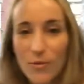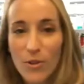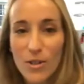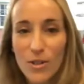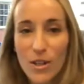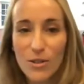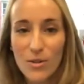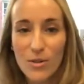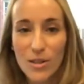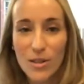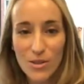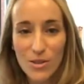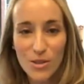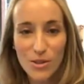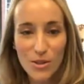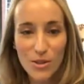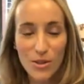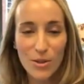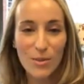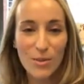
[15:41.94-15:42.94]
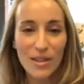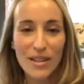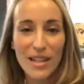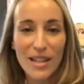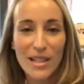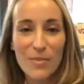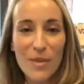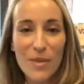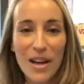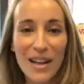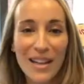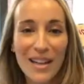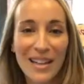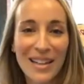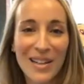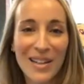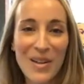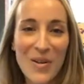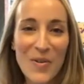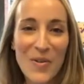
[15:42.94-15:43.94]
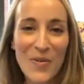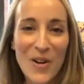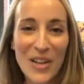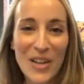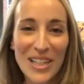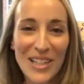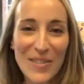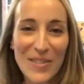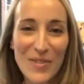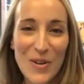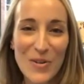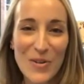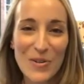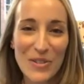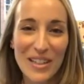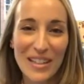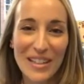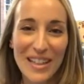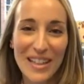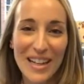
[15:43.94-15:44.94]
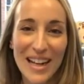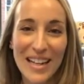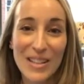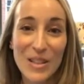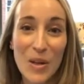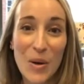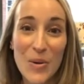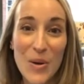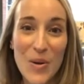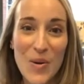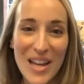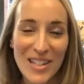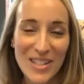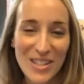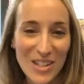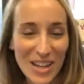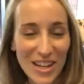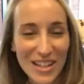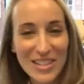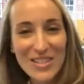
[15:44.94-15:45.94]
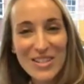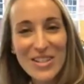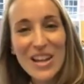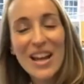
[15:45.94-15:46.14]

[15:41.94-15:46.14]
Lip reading: on Do Not Disturb, and that's my funky phone ring that I don't know how to change.